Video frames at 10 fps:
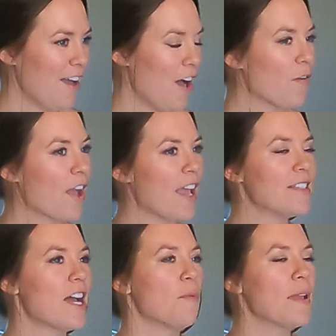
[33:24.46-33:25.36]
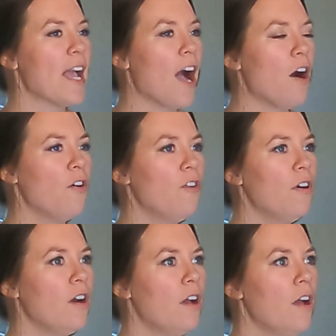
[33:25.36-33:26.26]
Okay, tell me
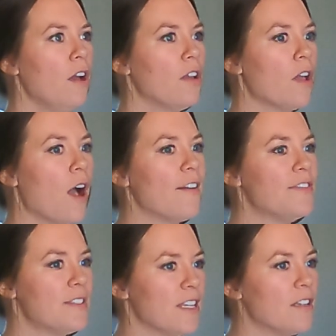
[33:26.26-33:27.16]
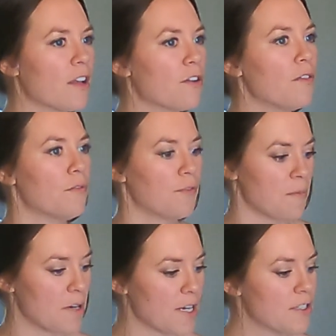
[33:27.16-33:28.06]
how. I've seen like
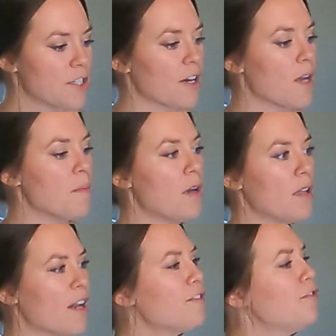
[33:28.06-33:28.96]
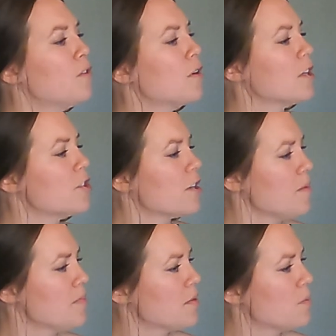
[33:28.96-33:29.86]
from your Instagram a lot of Florida
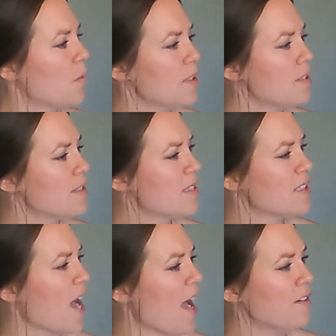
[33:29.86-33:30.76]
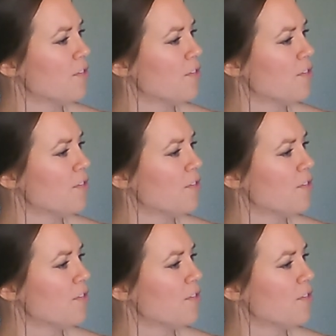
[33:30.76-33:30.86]
trips. What is the tie to